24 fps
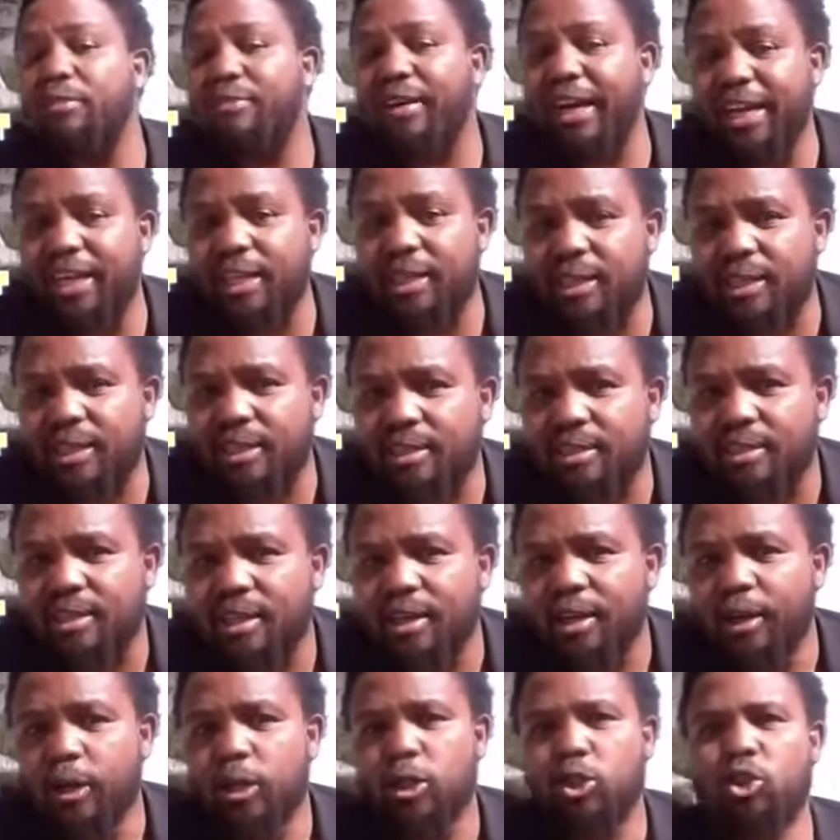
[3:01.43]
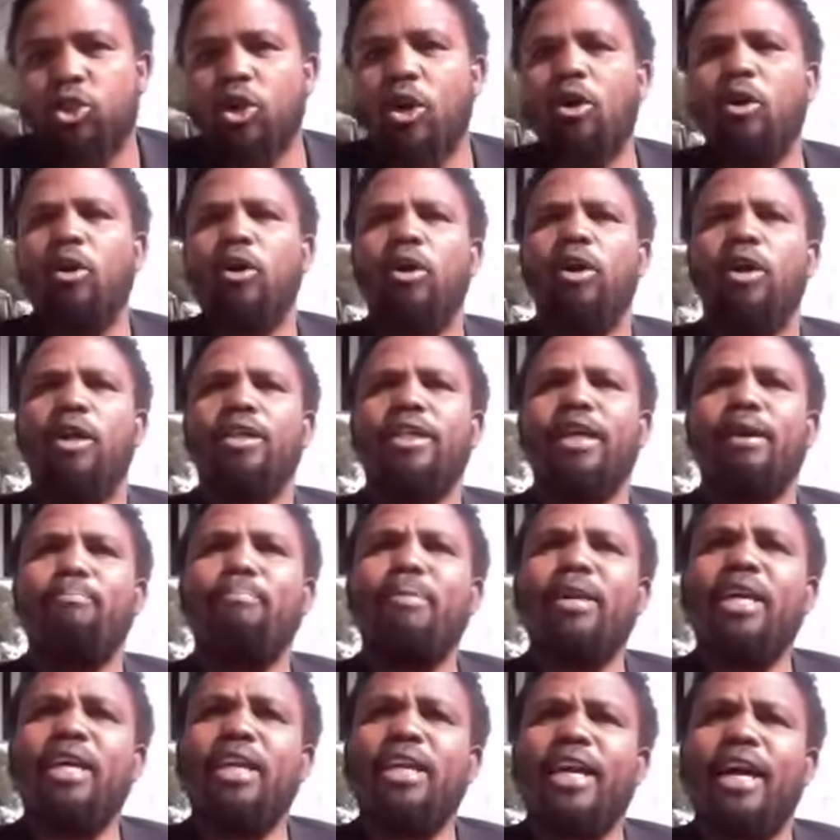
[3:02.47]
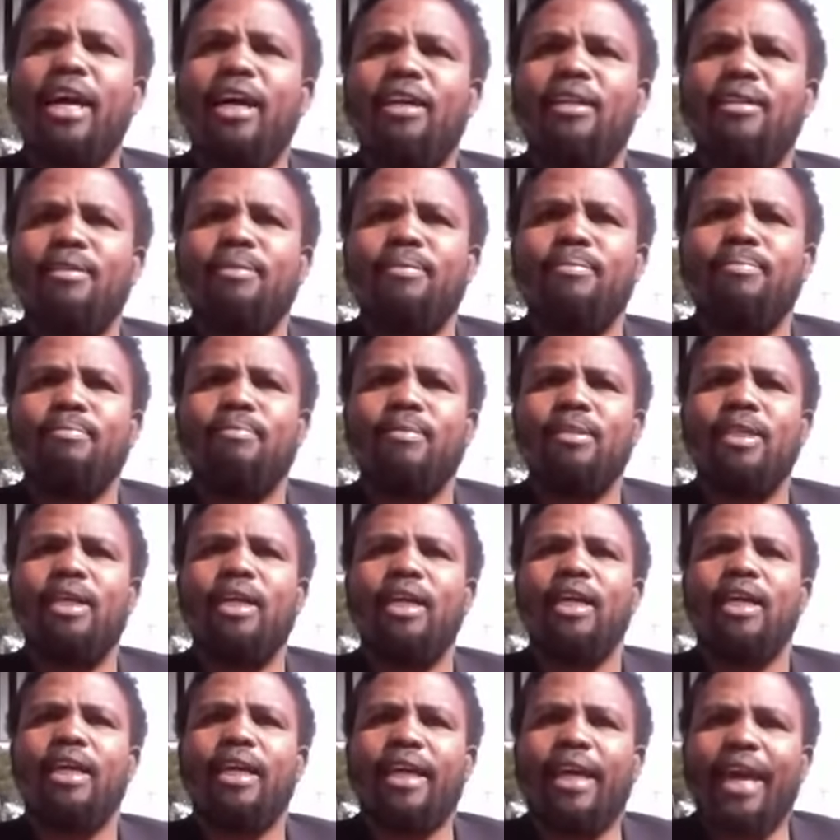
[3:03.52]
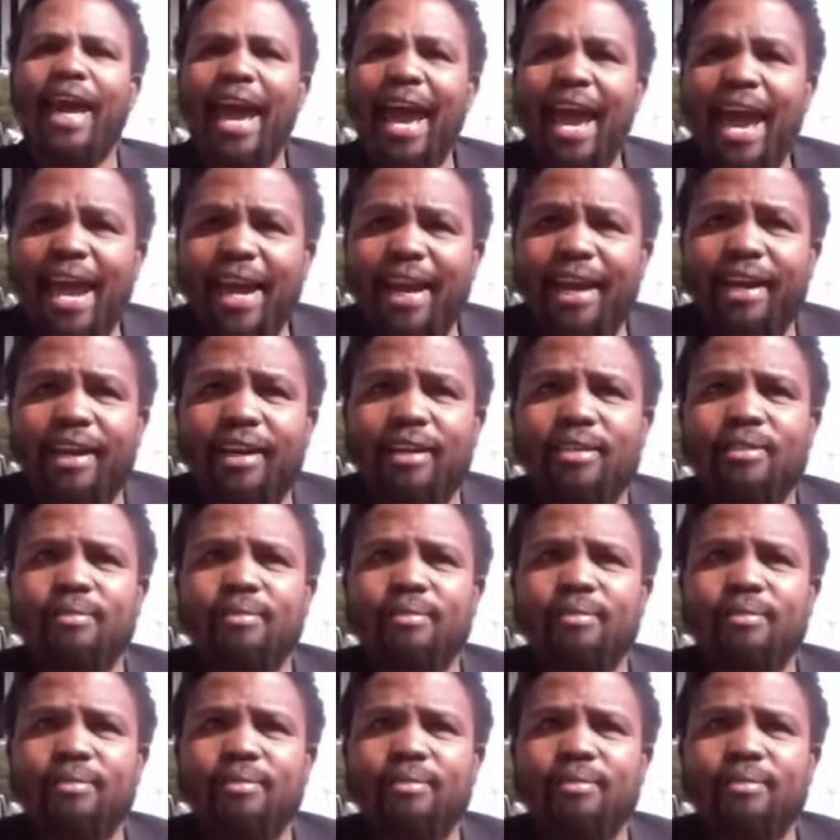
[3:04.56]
anything. So the media can